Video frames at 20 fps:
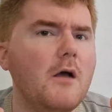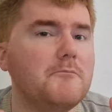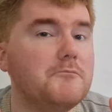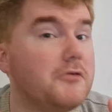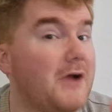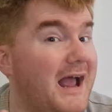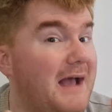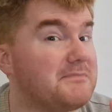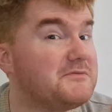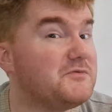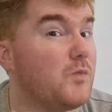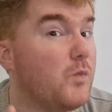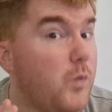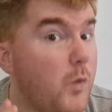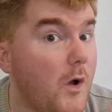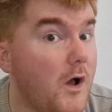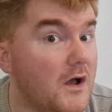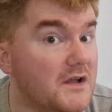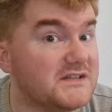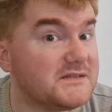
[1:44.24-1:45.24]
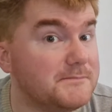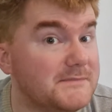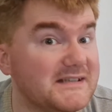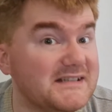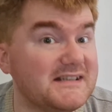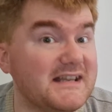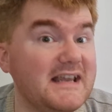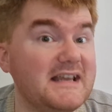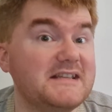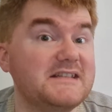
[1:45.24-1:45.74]
perhaps worst
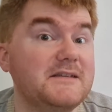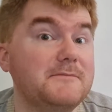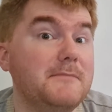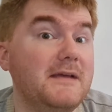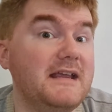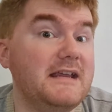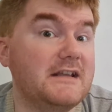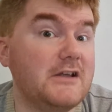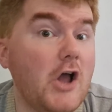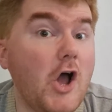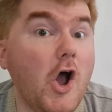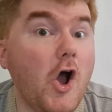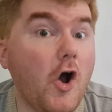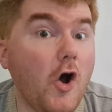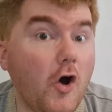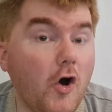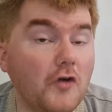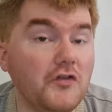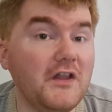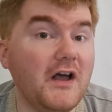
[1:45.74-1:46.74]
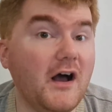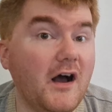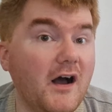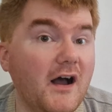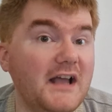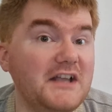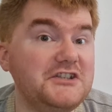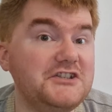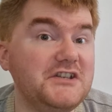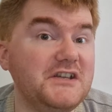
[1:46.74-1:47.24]
mistake to make on
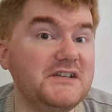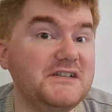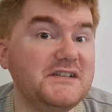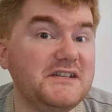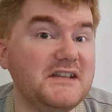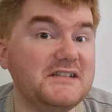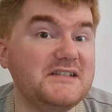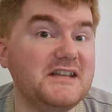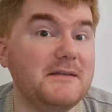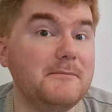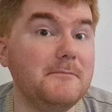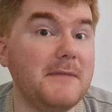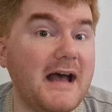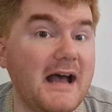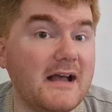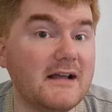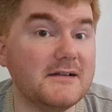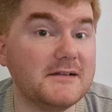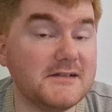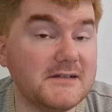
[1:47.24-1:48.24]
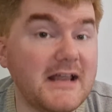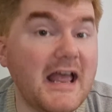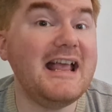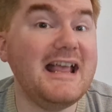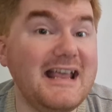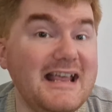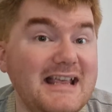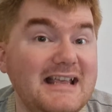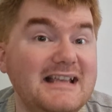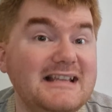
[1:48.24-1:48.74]
iGCSE maths
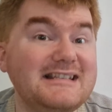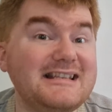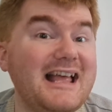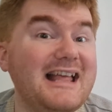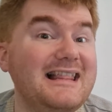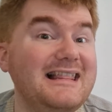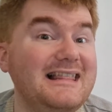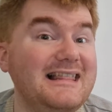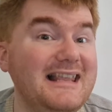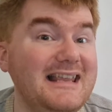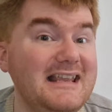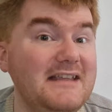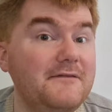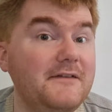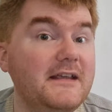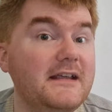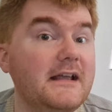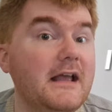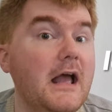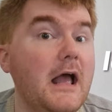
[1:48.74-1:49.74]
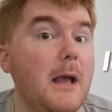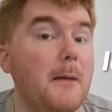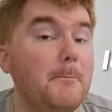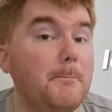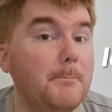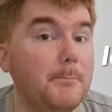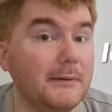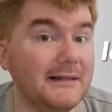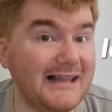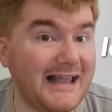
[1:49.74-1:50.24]
is leaving
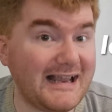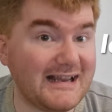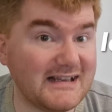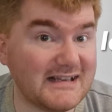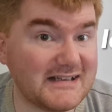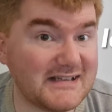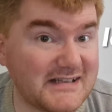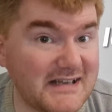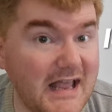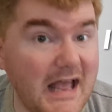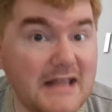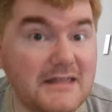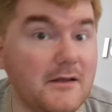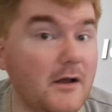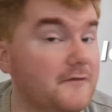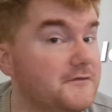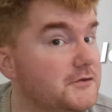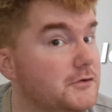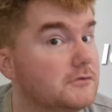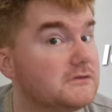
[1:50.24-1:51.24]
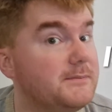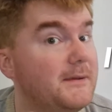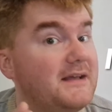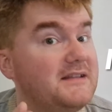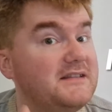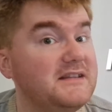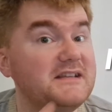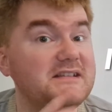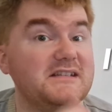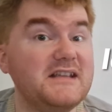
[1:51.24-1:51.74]
blanks. Now, I've talked
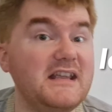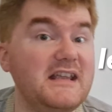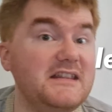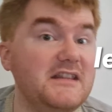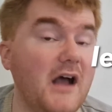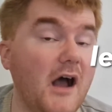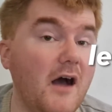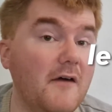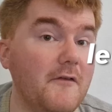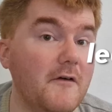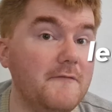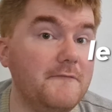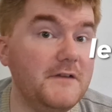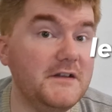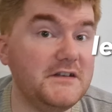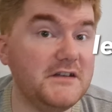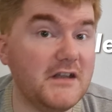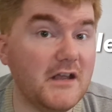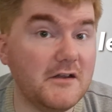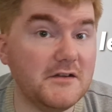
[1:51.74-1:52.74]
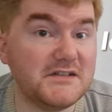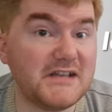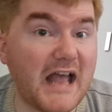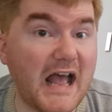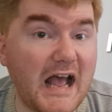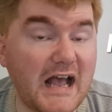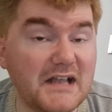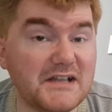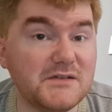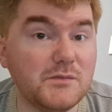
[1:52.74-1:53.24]
about this in other videos
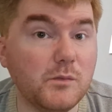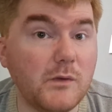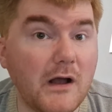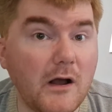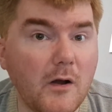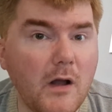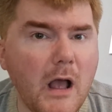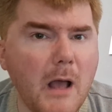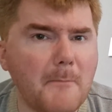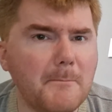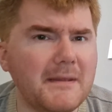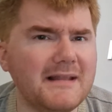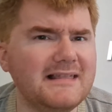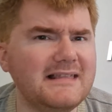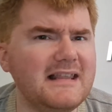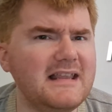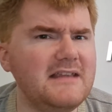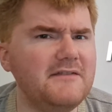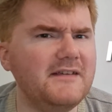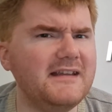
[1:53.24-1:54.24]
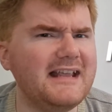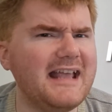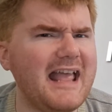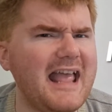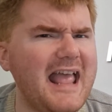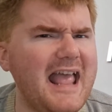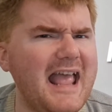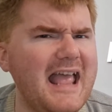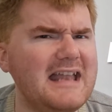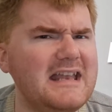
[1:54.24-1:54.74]
as well, but leaving
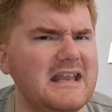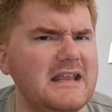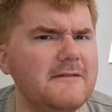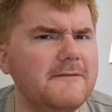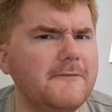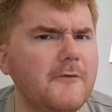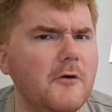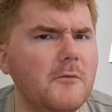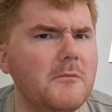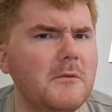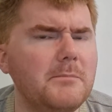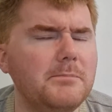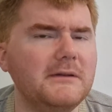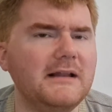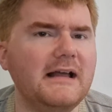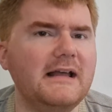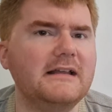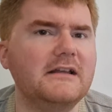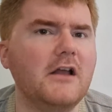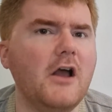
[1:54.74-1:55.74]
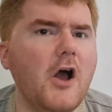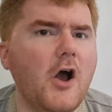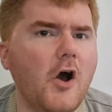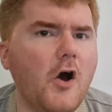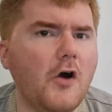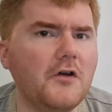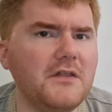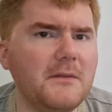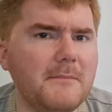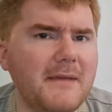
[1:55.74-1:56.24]
any form of blank
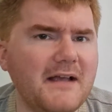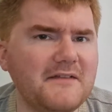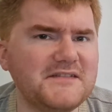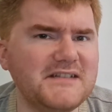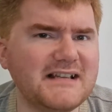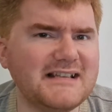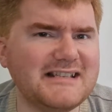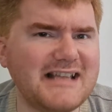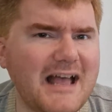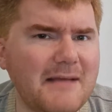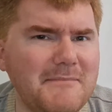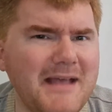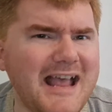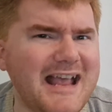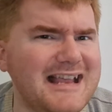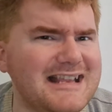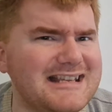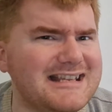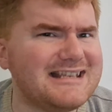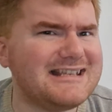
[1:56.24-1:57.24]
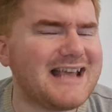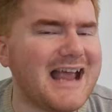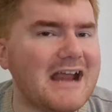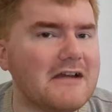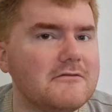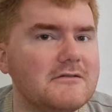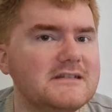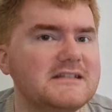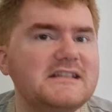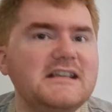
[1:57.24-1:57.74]
on the maths exam is
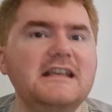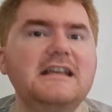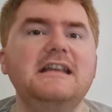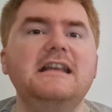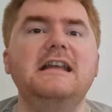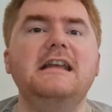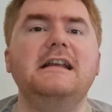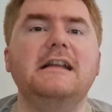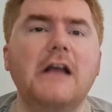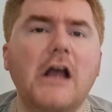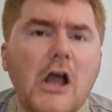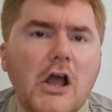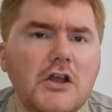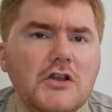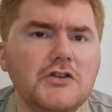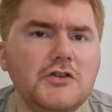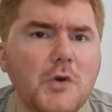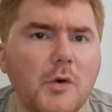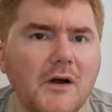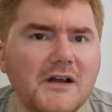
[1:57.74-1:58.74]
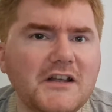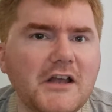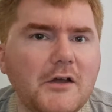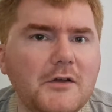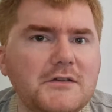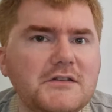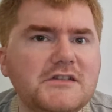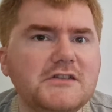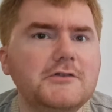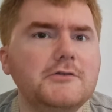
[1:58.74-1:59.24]
guaranteeing you are
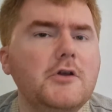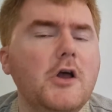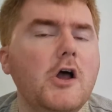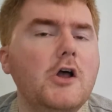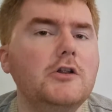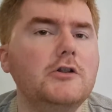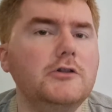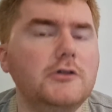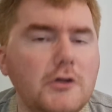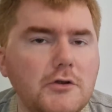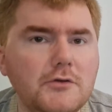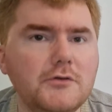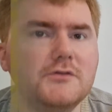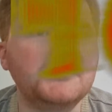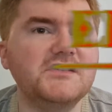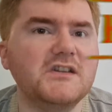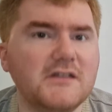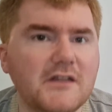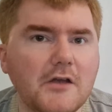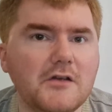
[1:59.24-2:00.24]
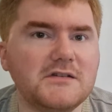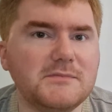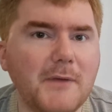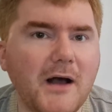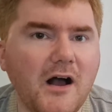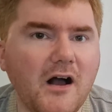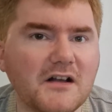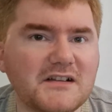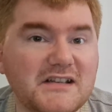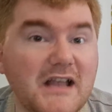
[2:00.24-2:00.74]
going to lose those
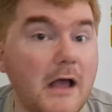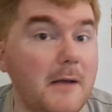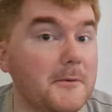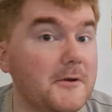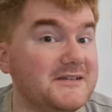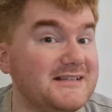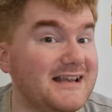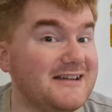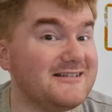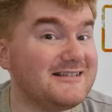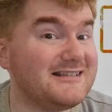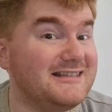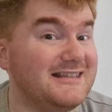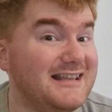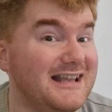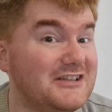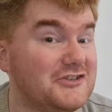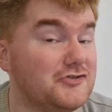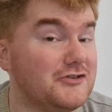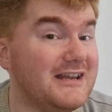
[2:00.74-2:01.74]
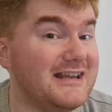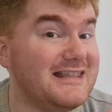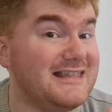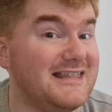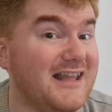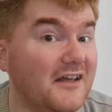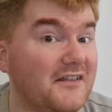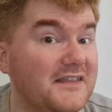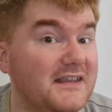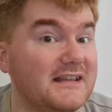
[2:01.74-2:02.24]
marks because there is literally
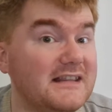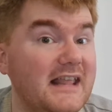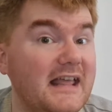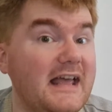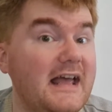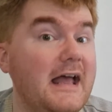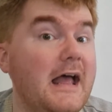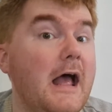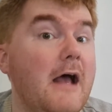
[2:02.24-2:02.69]
nothing there